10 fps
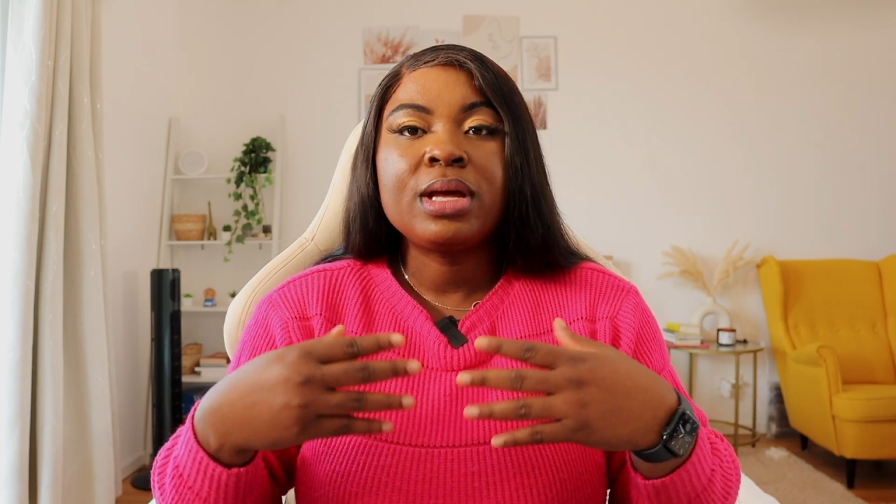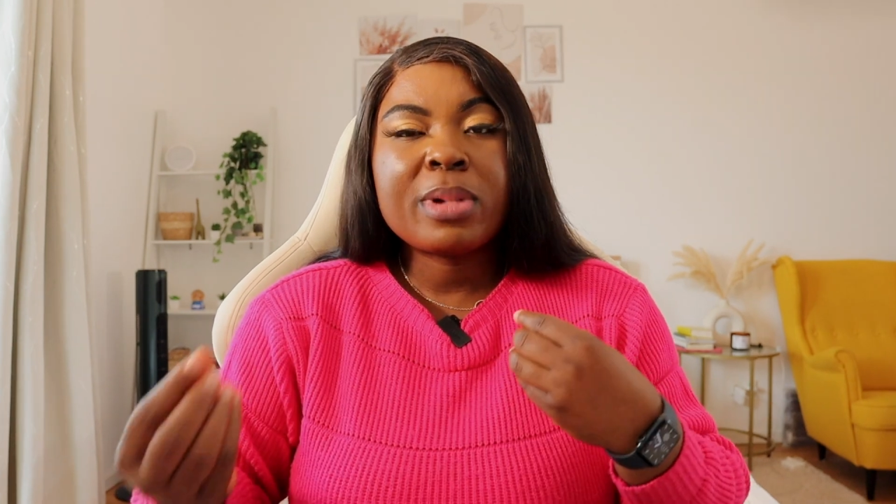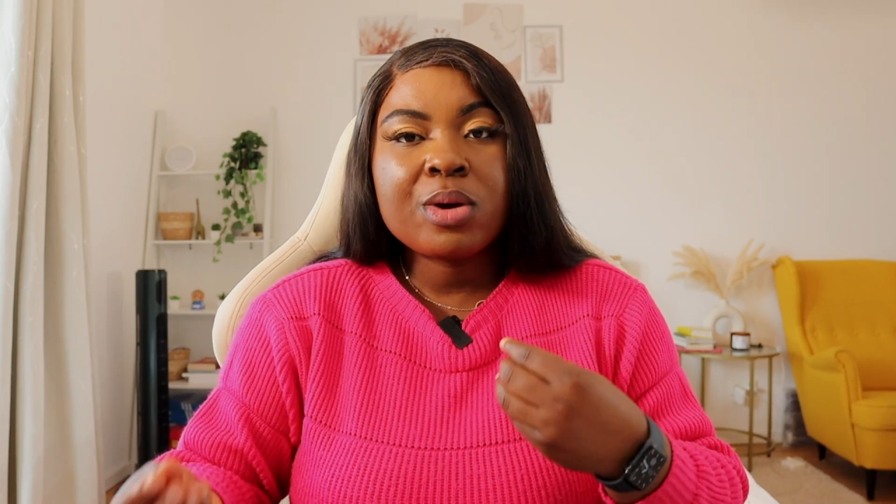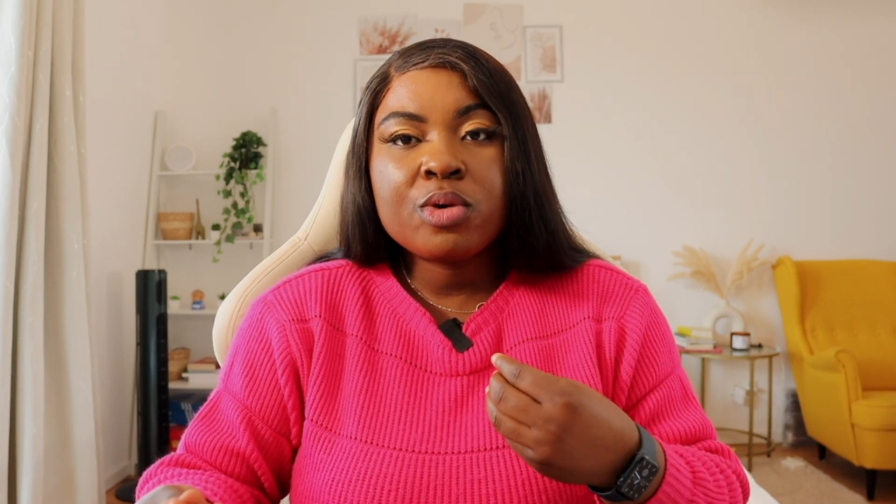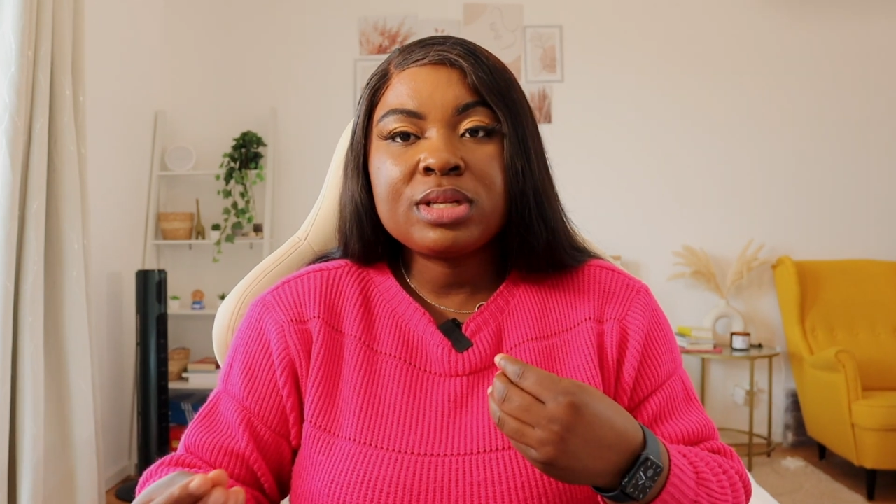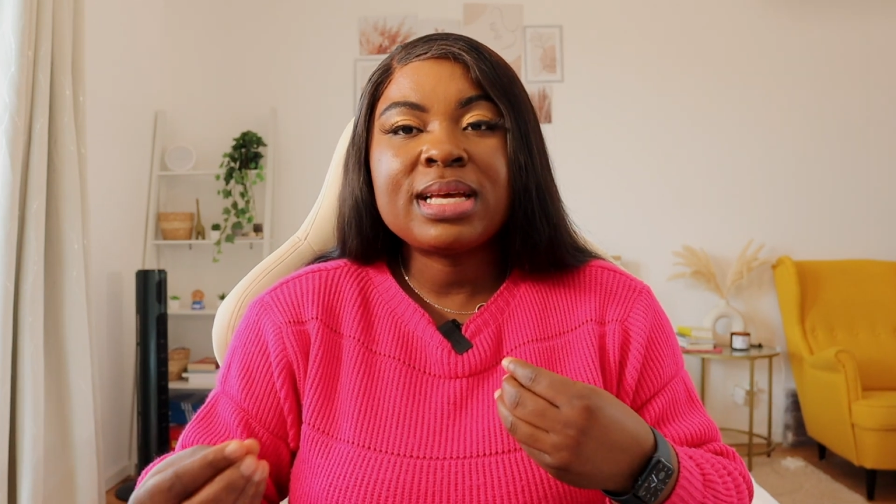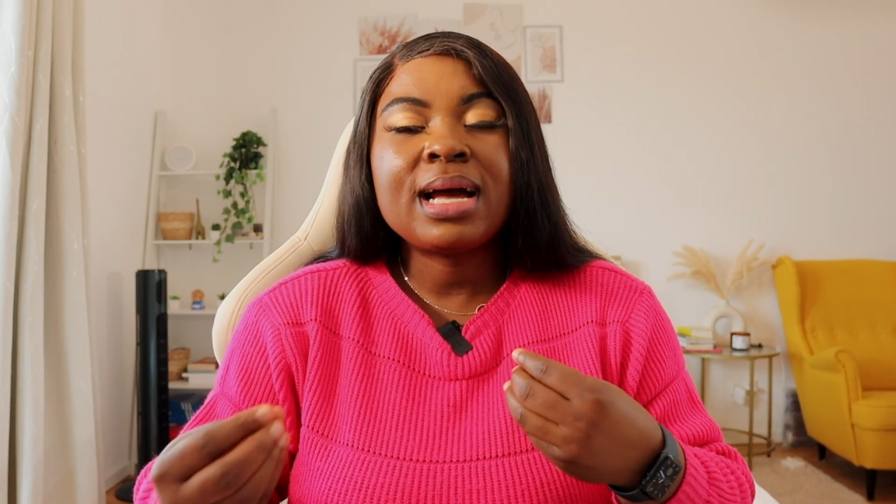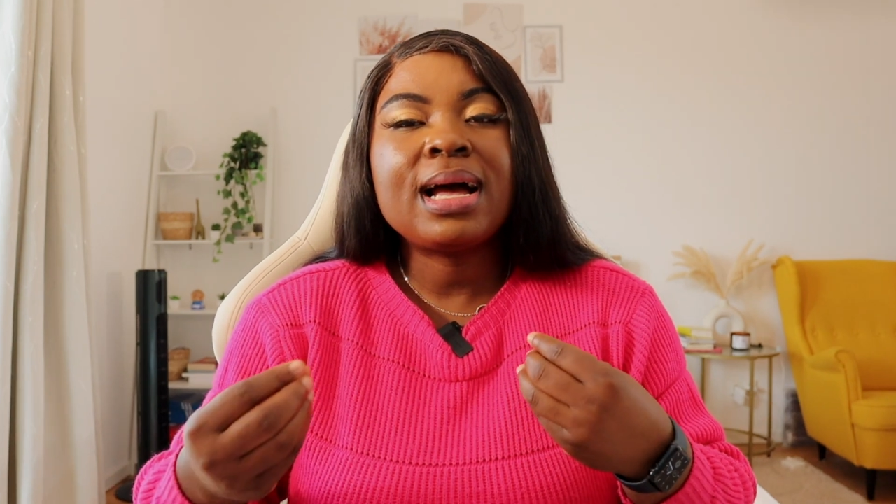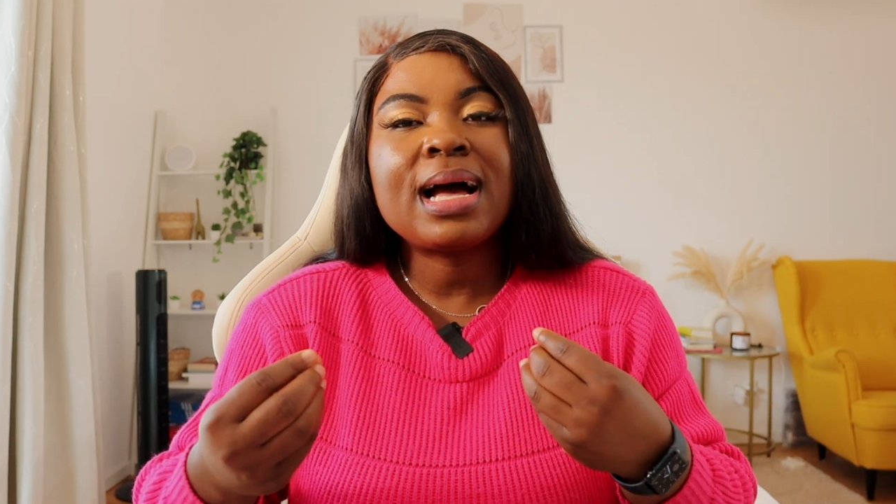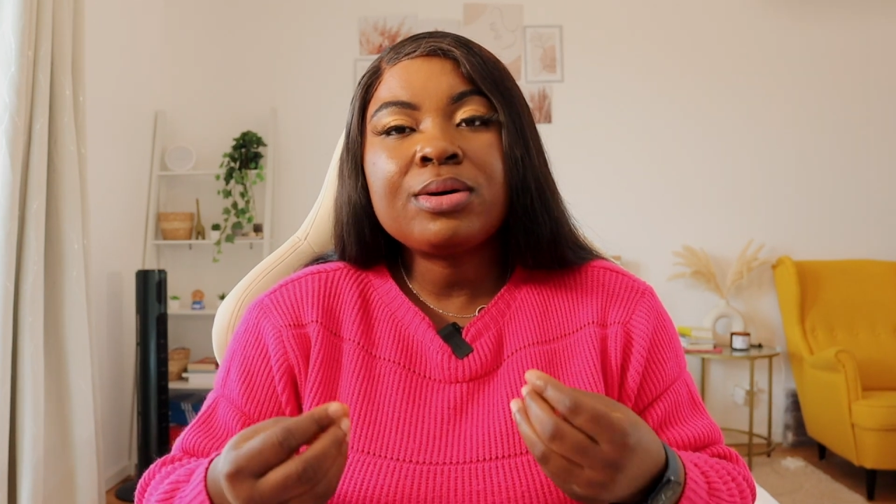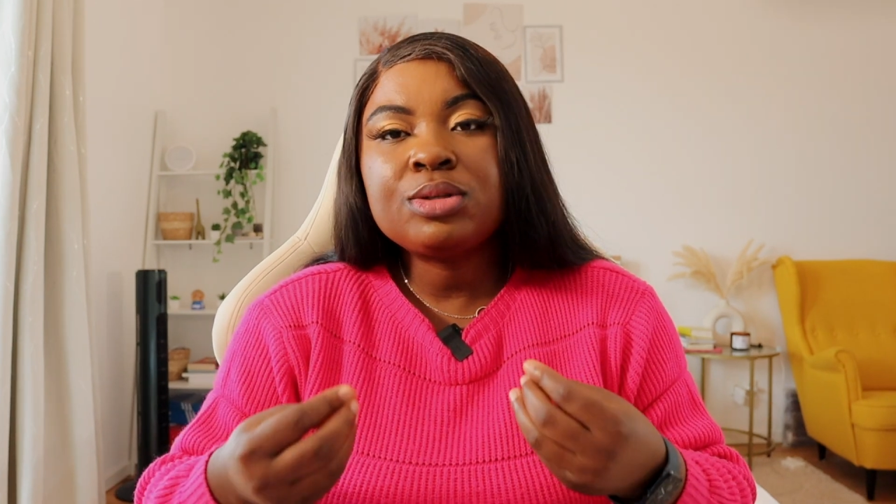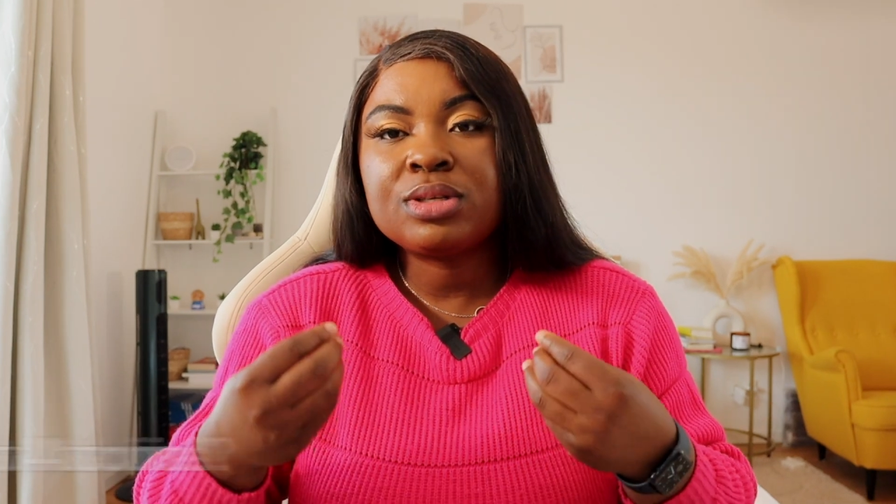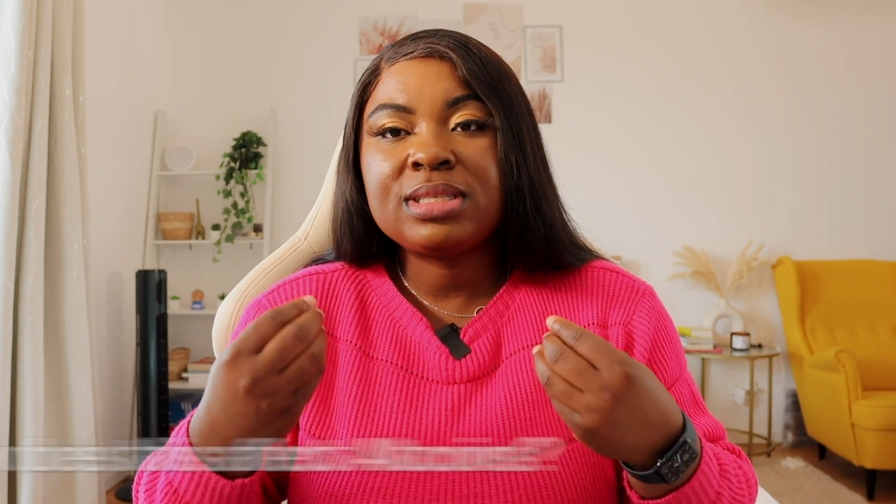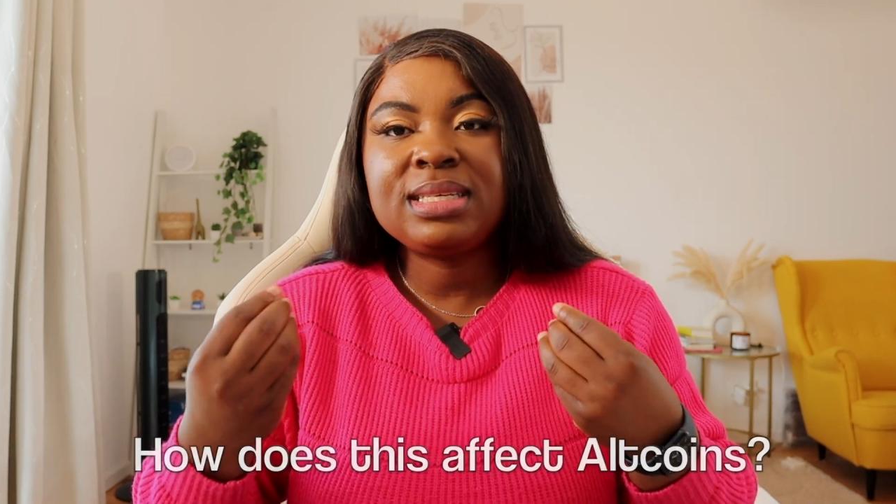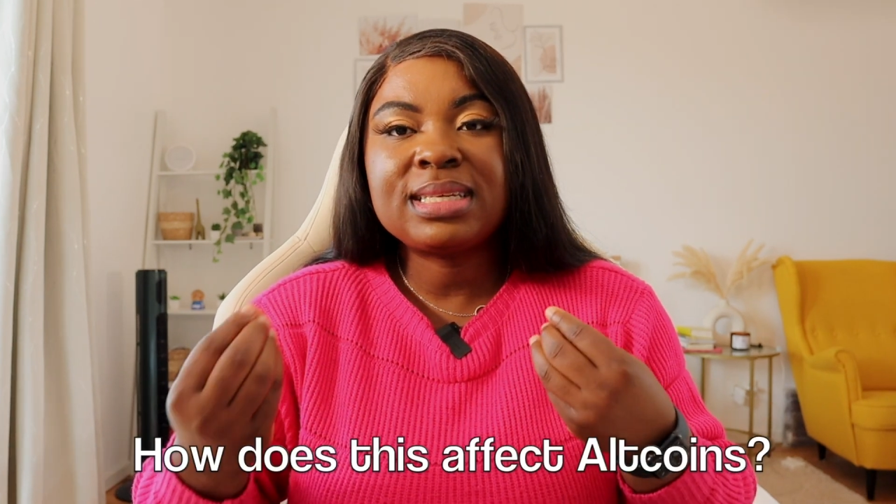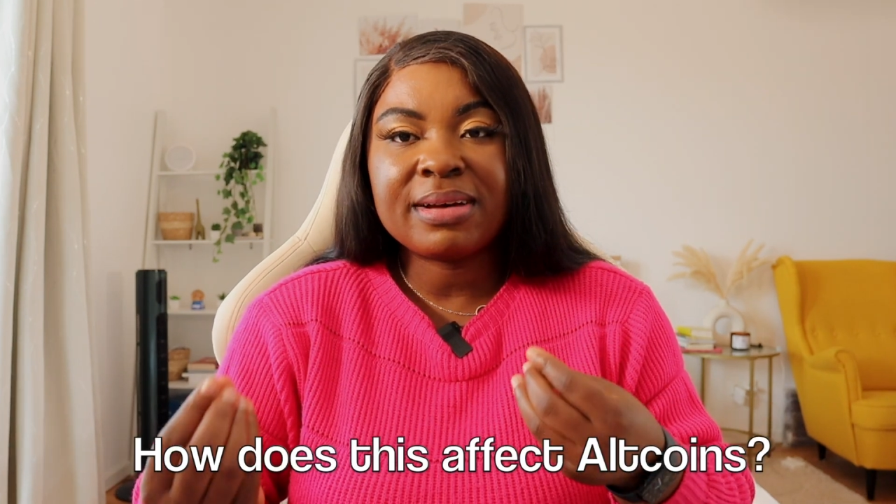you might wonder, how does this